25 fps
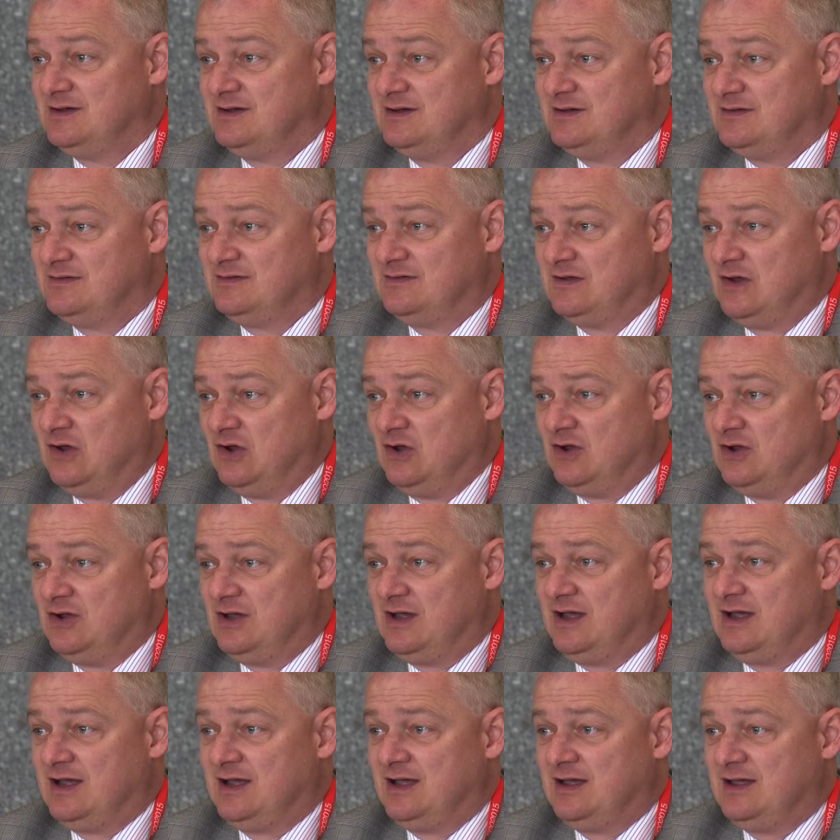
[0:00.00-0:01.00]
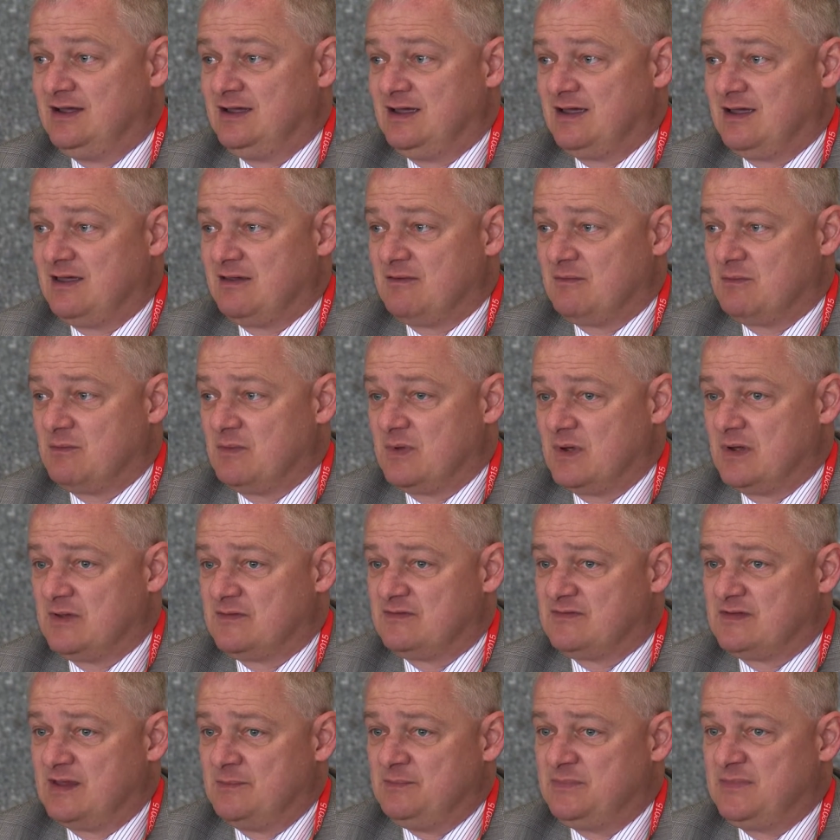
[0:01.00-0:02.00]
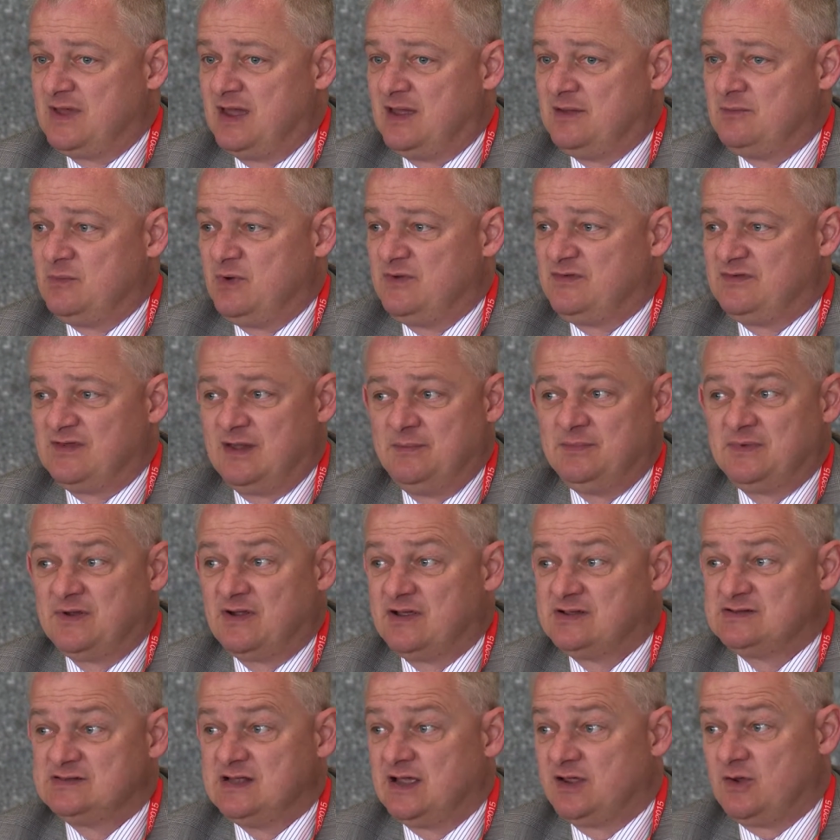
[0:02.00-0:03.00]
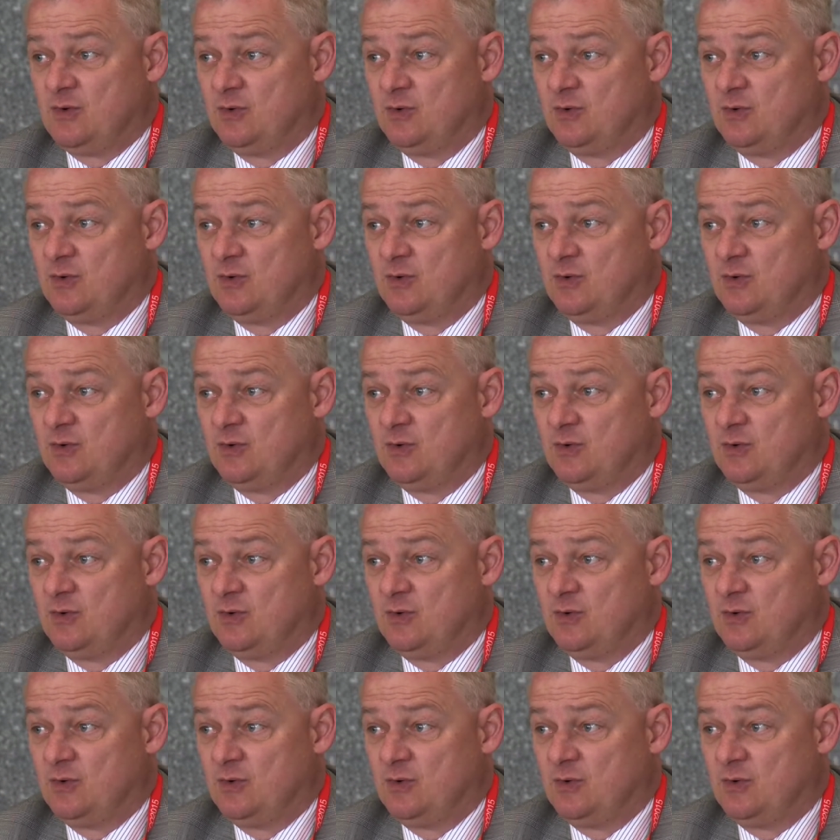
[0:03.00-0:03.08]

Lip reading: So sometimes with some drugs like